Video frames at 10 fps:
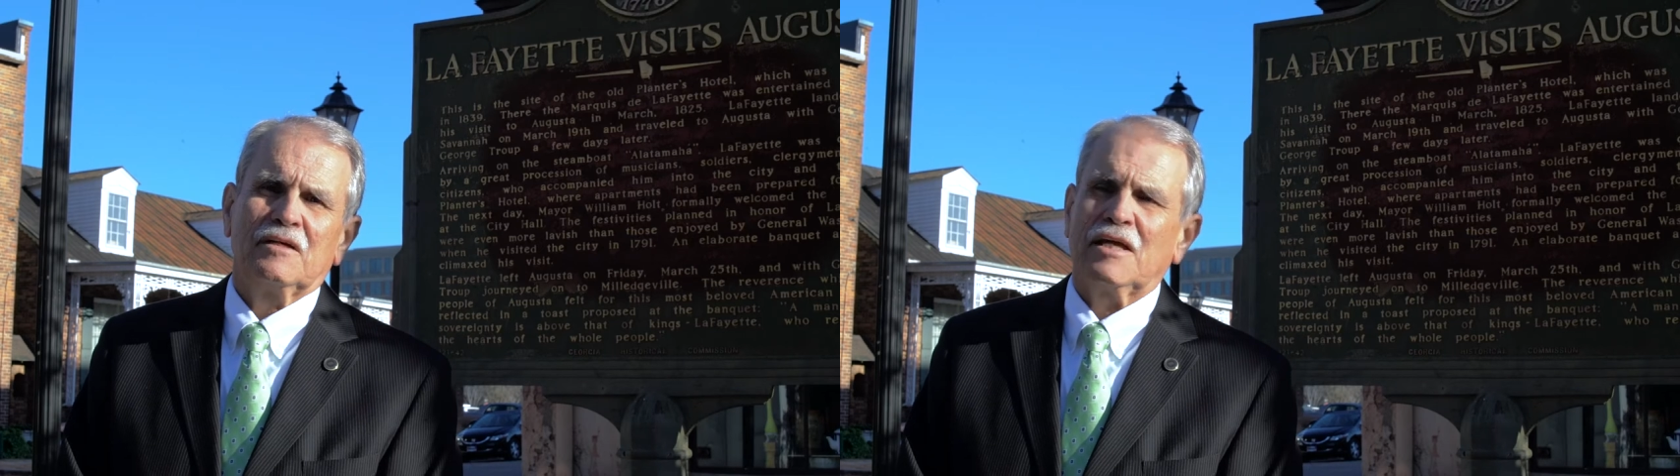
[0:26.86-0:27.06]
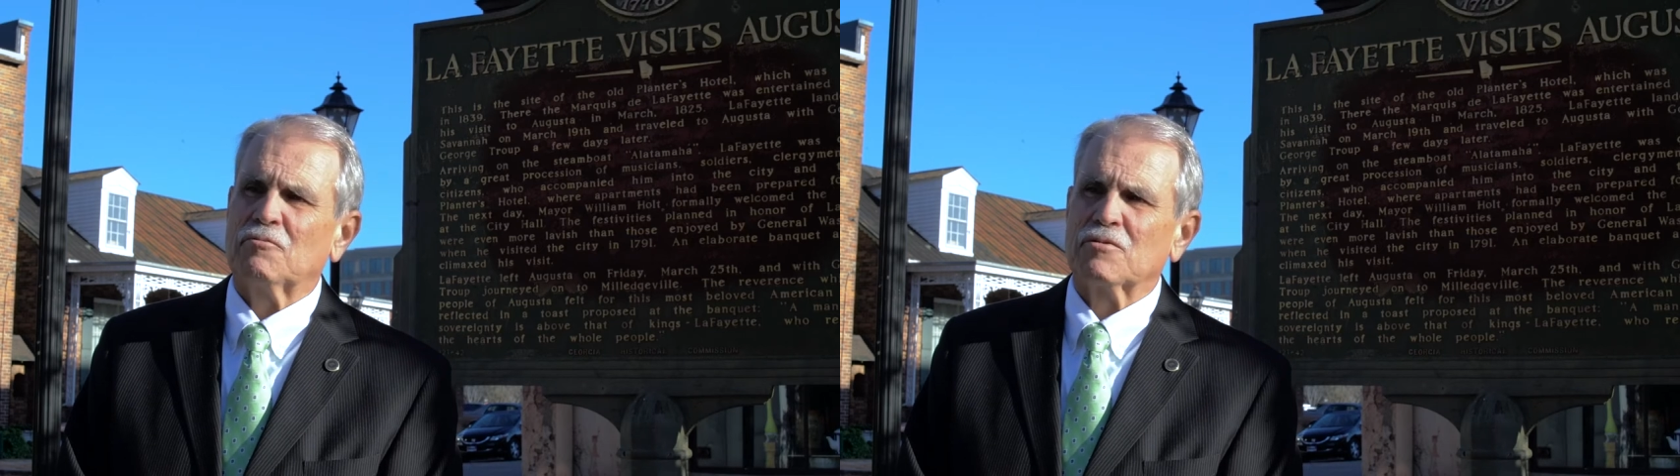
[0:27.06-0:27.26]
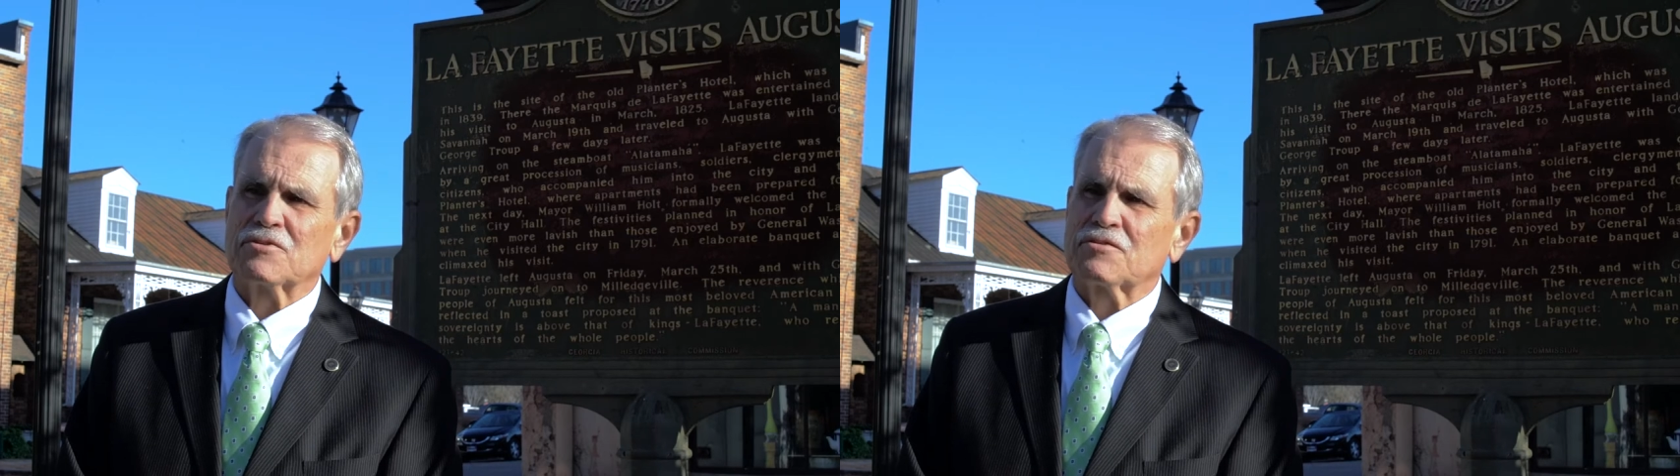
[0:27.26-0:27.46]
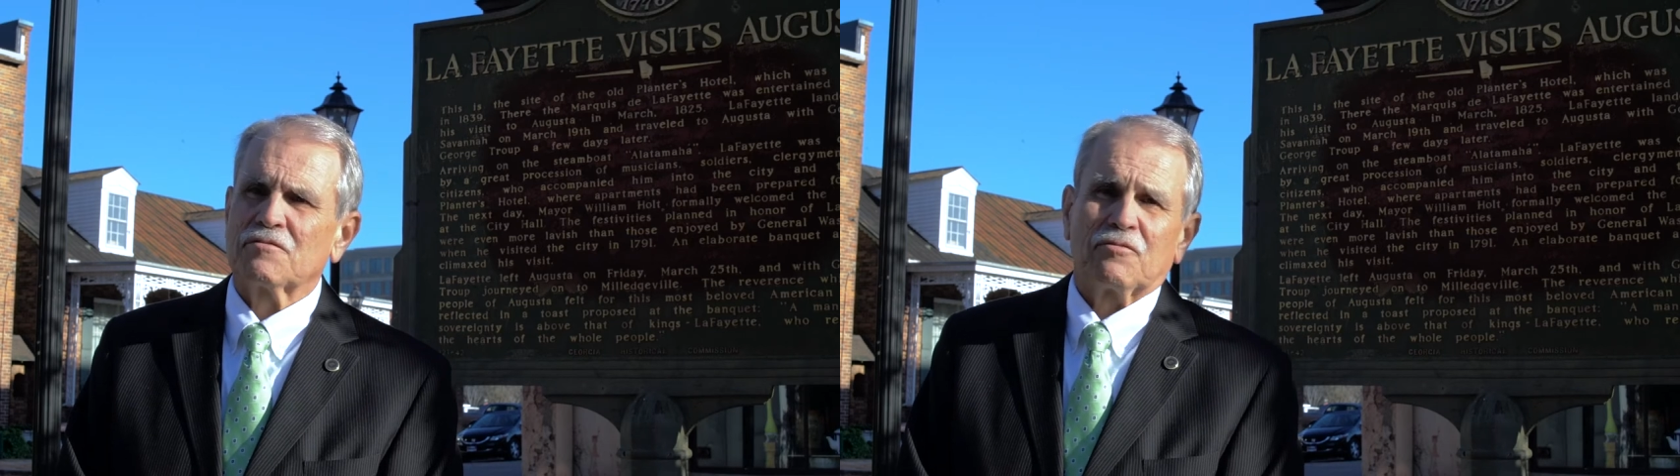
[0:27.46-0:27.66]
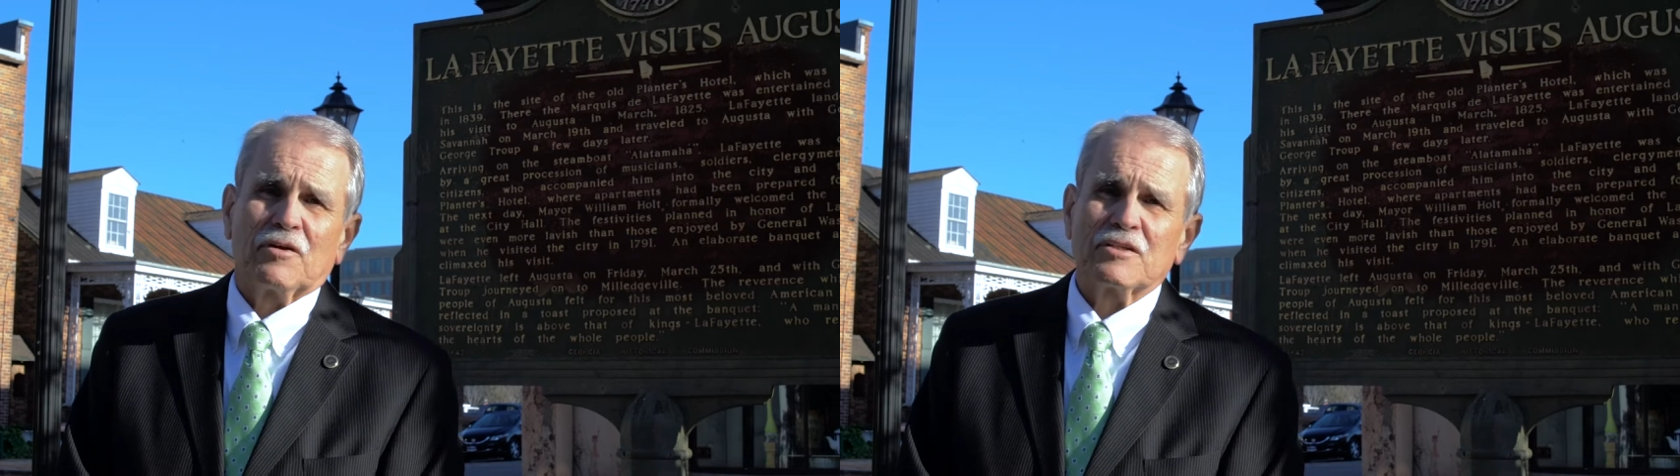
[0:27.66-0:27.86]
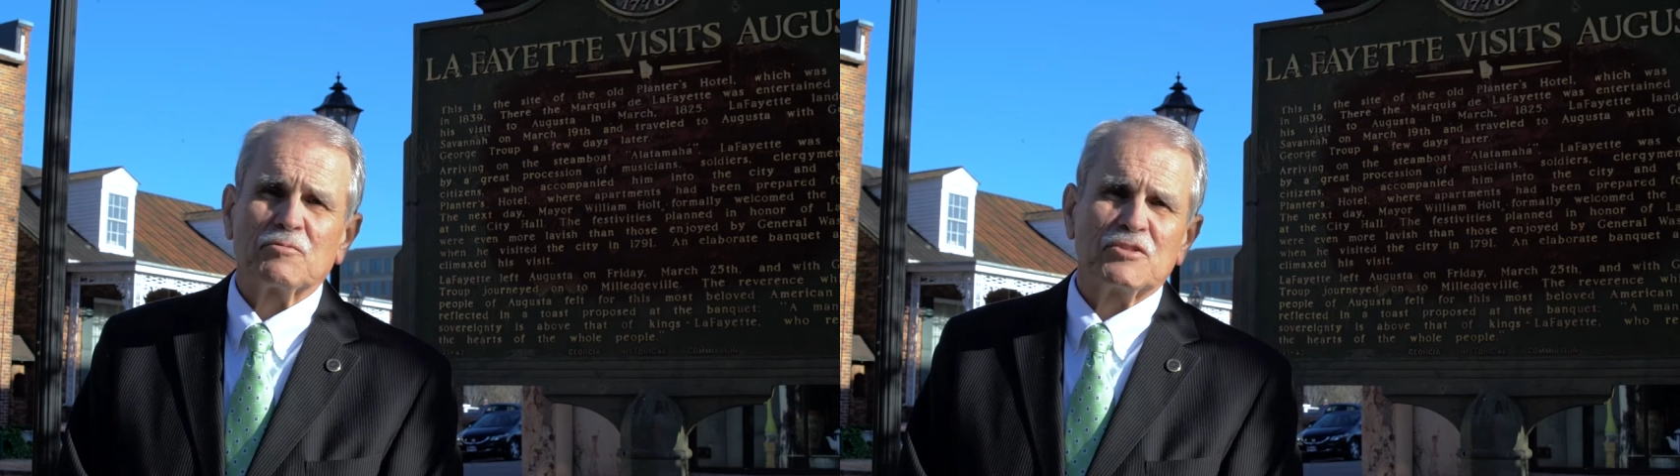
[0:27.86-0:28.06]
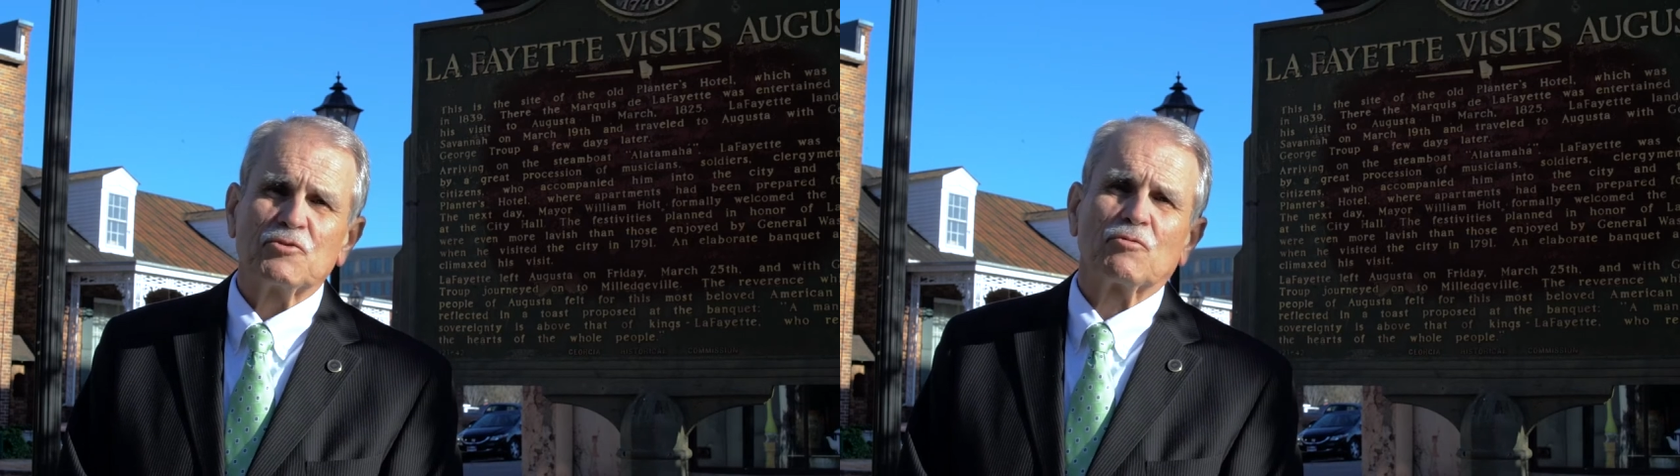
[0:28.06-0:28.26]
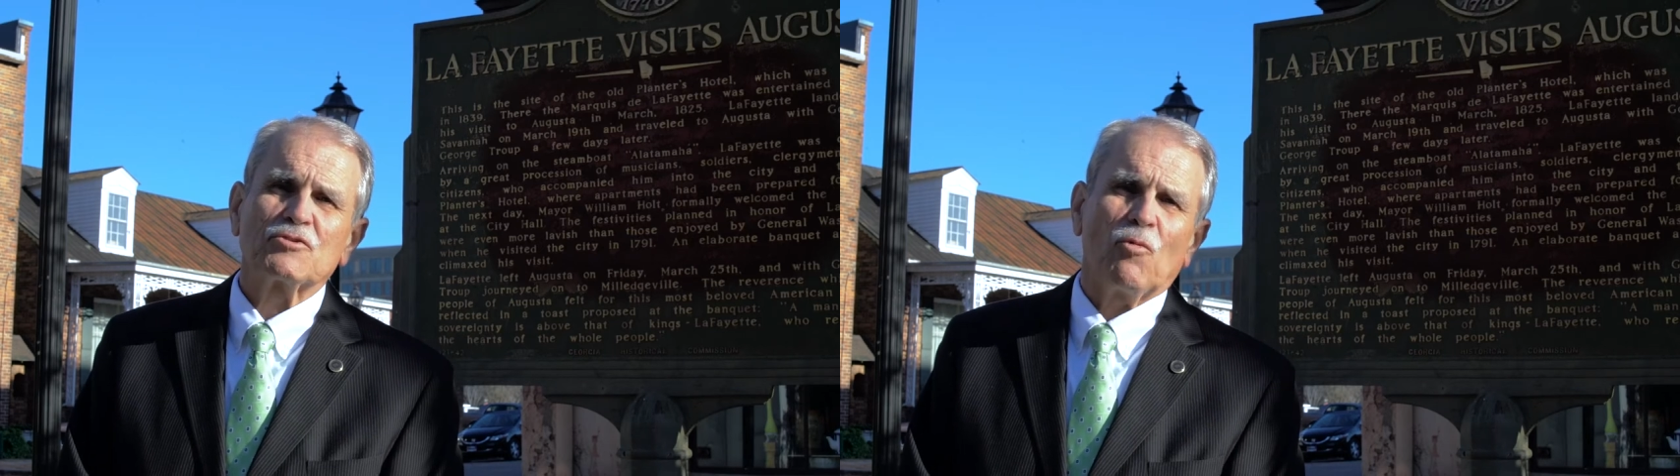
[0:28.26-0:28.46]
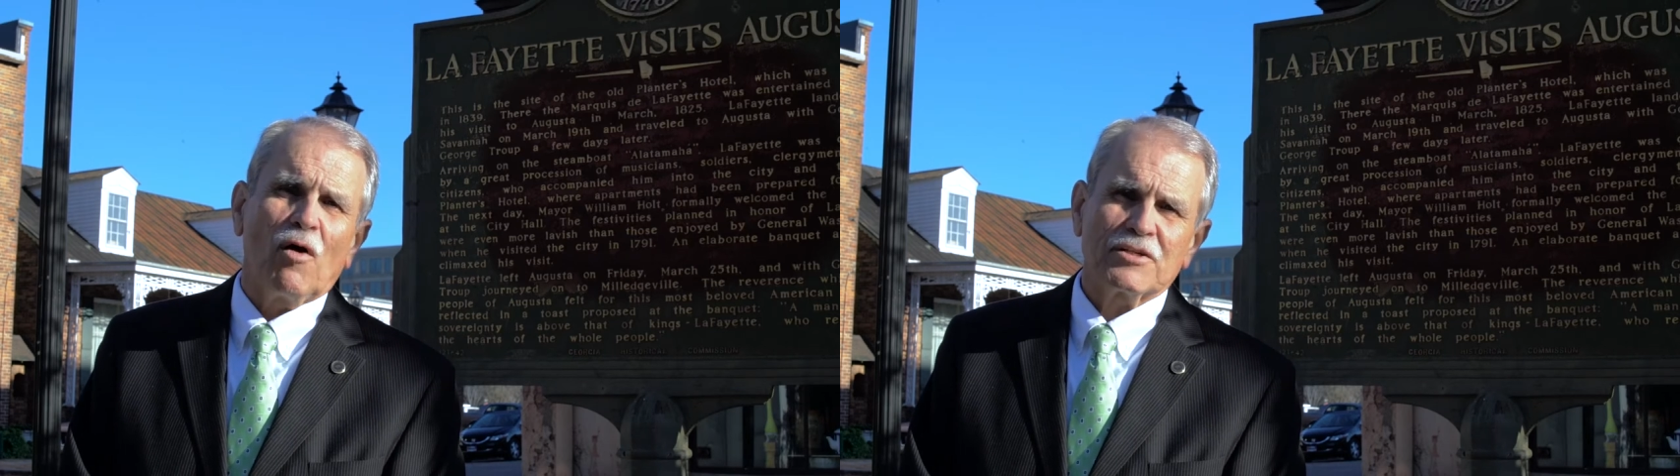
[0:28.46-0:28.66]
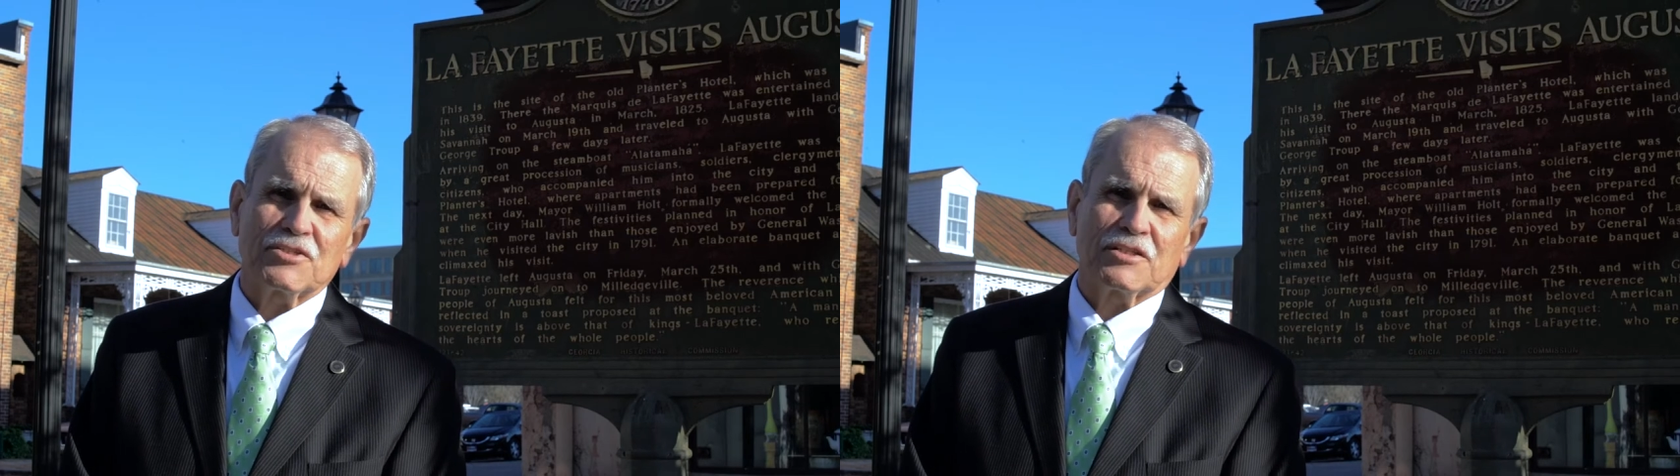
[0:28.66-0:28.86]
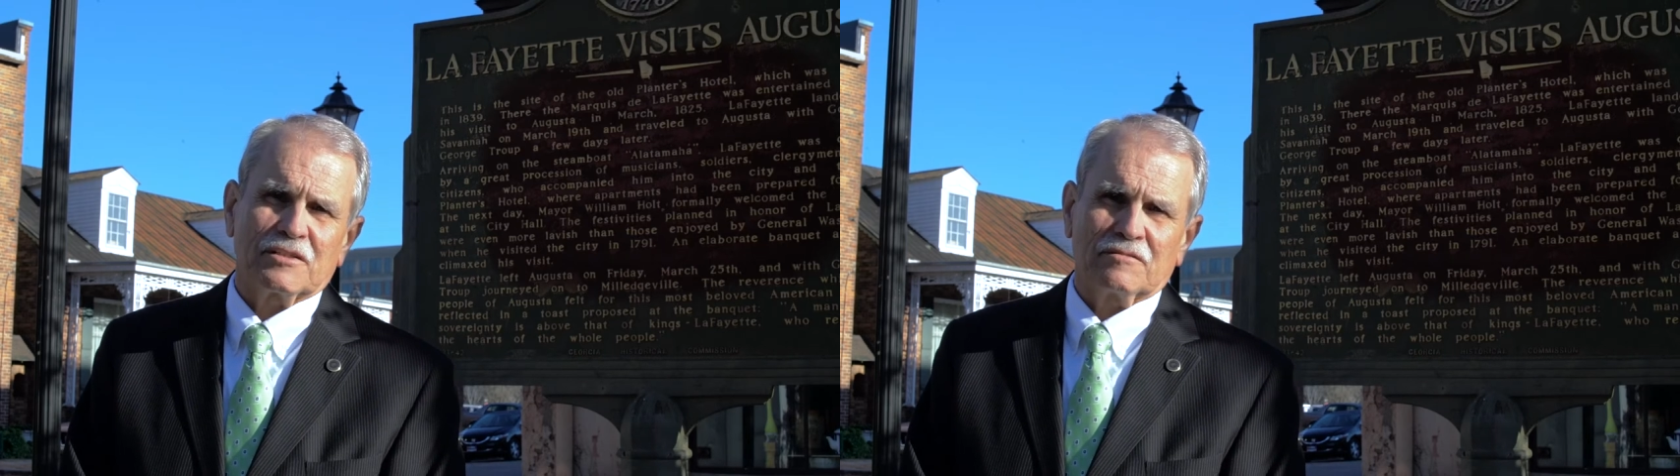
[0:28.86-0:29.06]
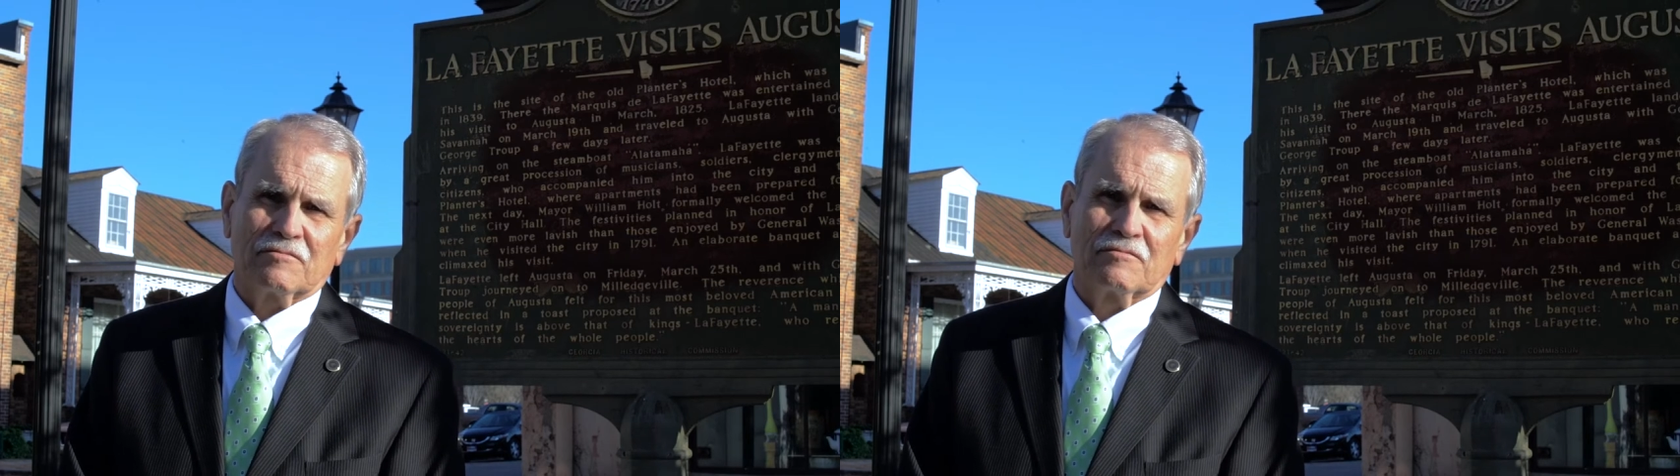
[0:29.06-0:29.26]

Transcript: He was friends with George Washington,